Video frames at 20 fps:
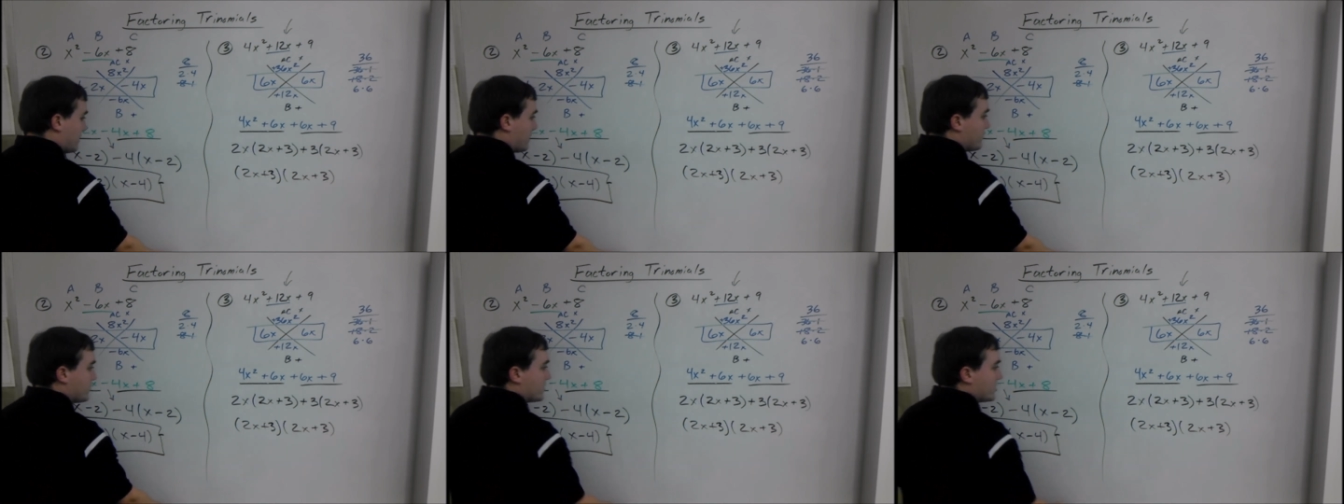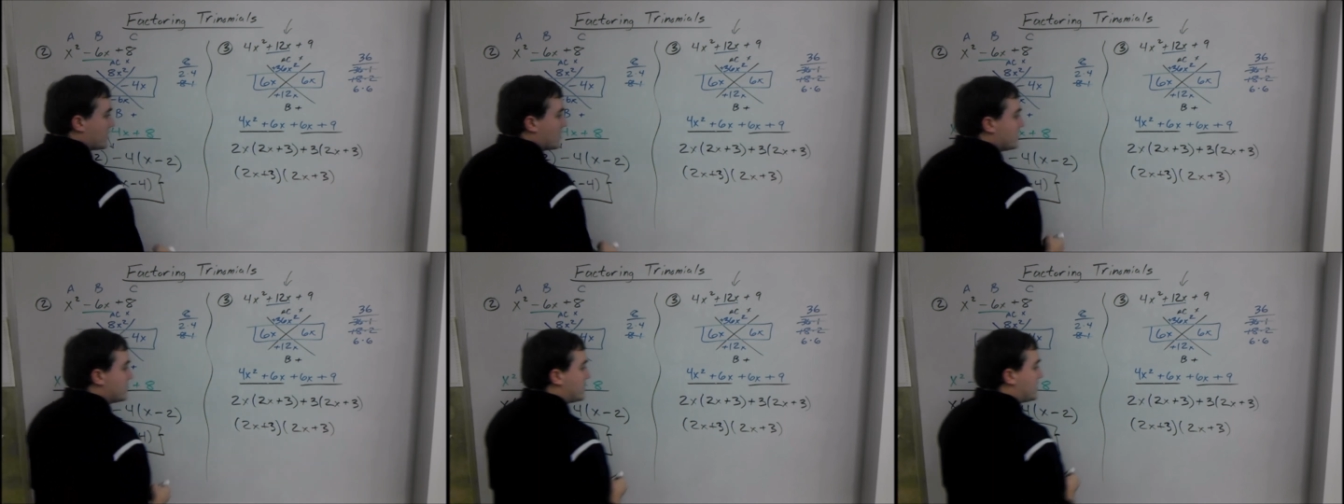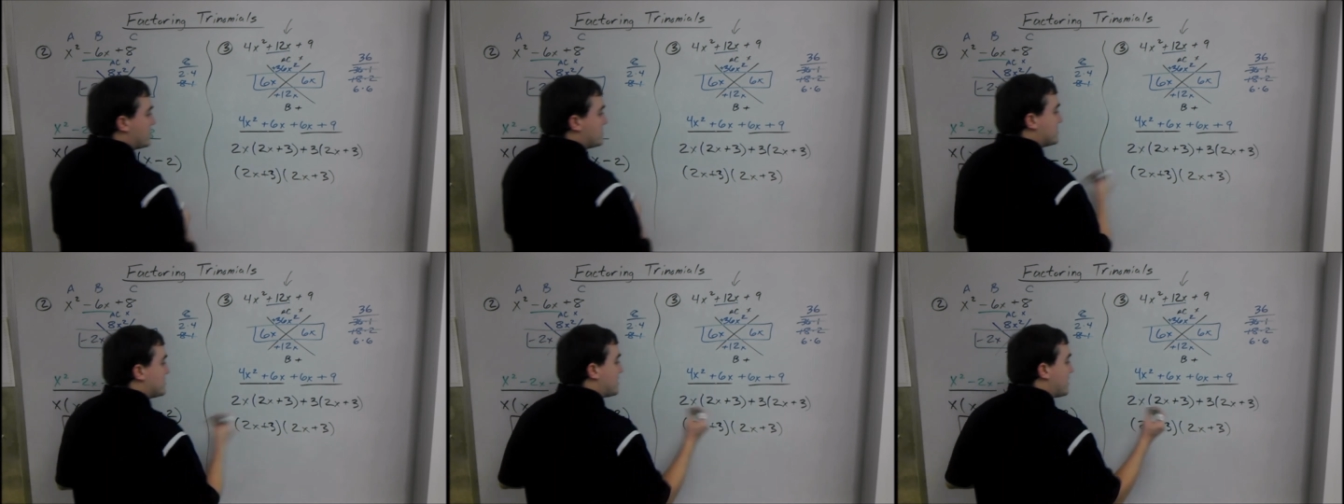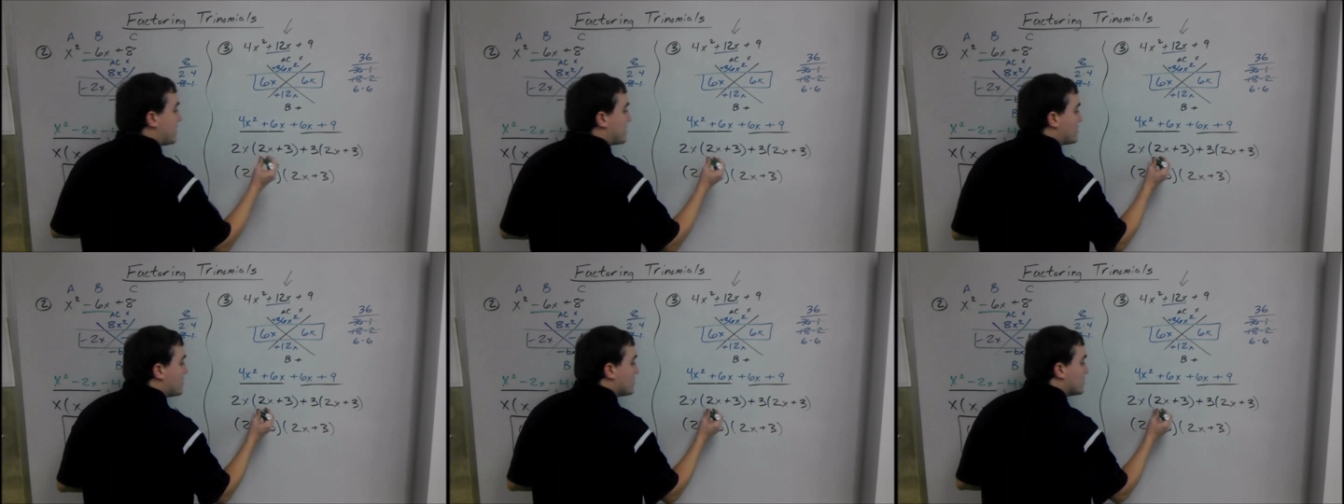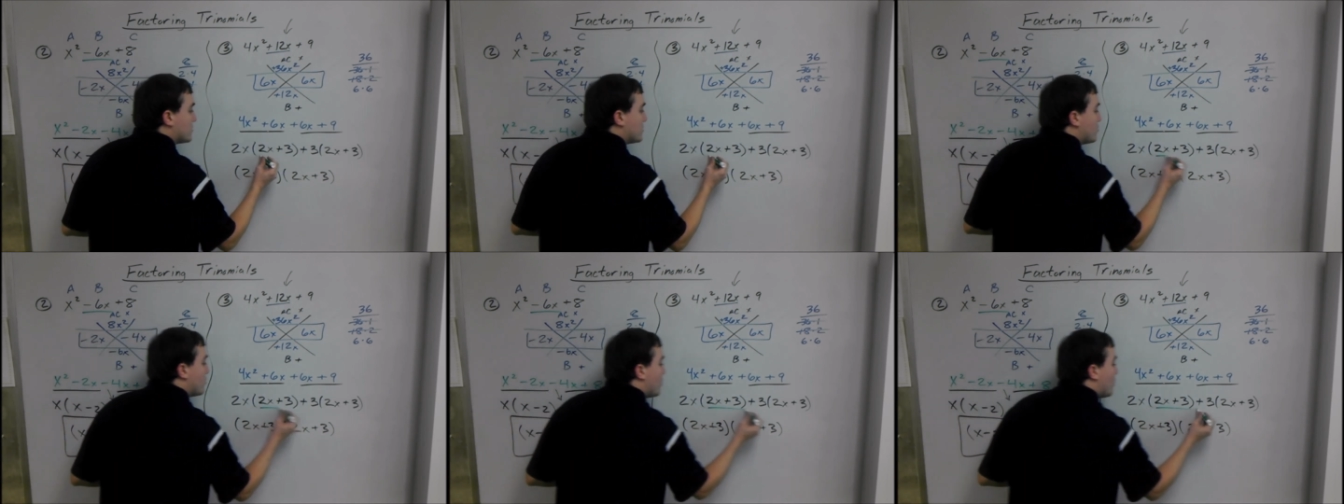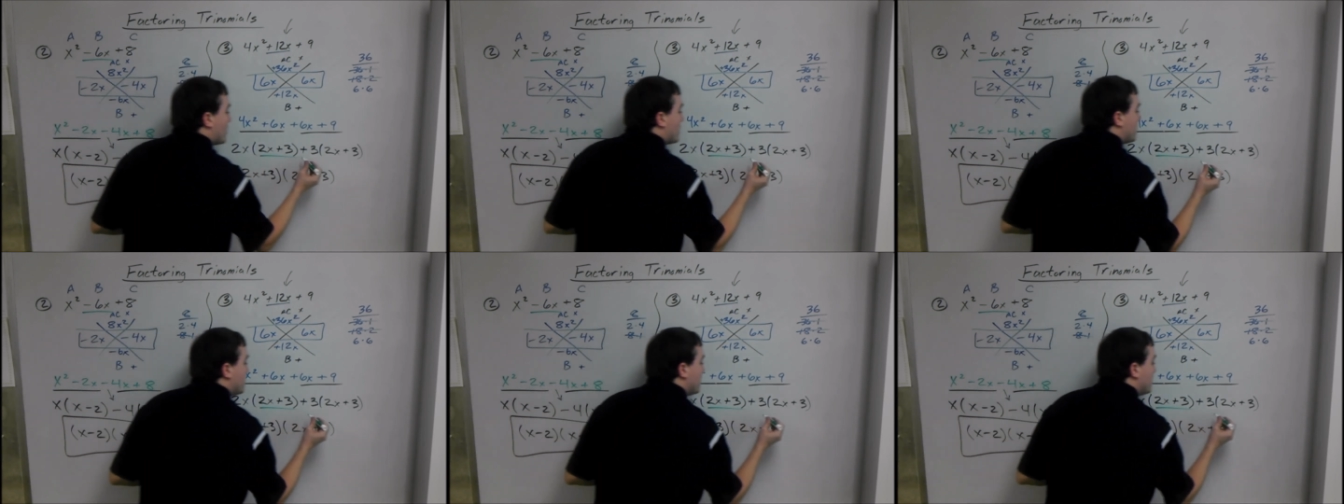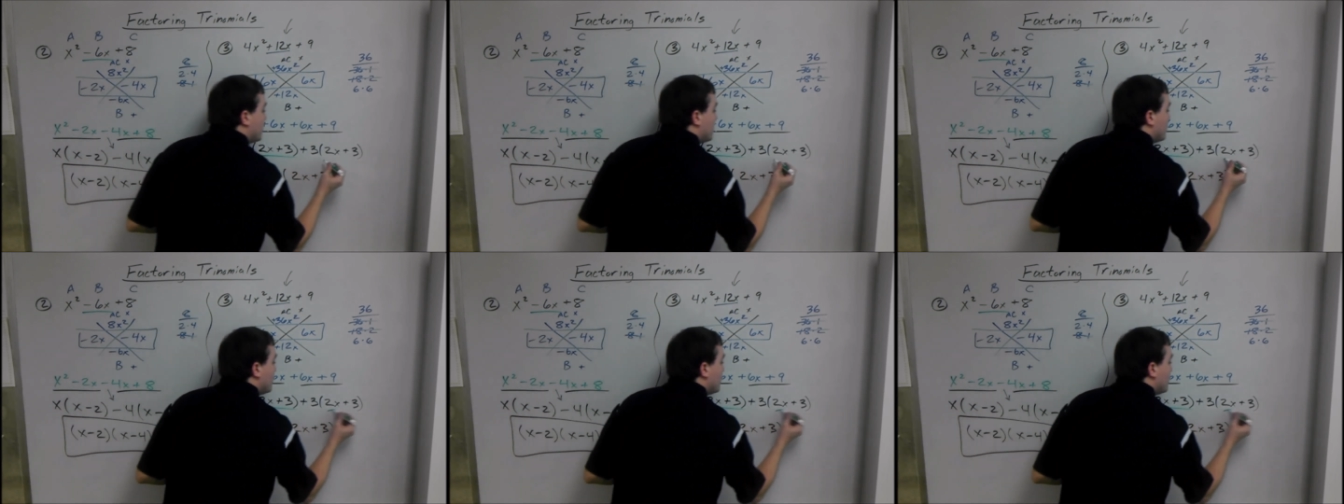everything on the inside goes in one.